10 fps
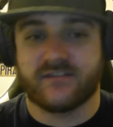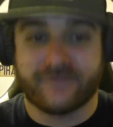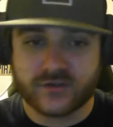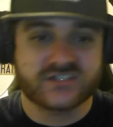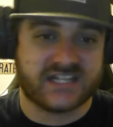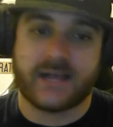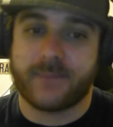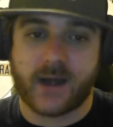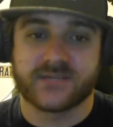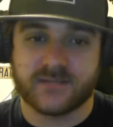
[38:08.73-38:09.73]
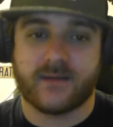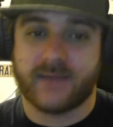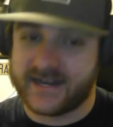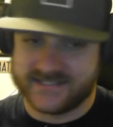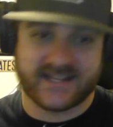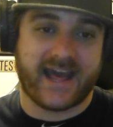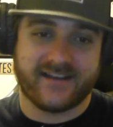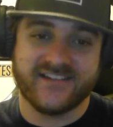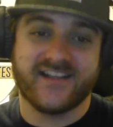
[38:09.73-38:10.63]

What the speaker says: The first thing that pops up in my mind is that.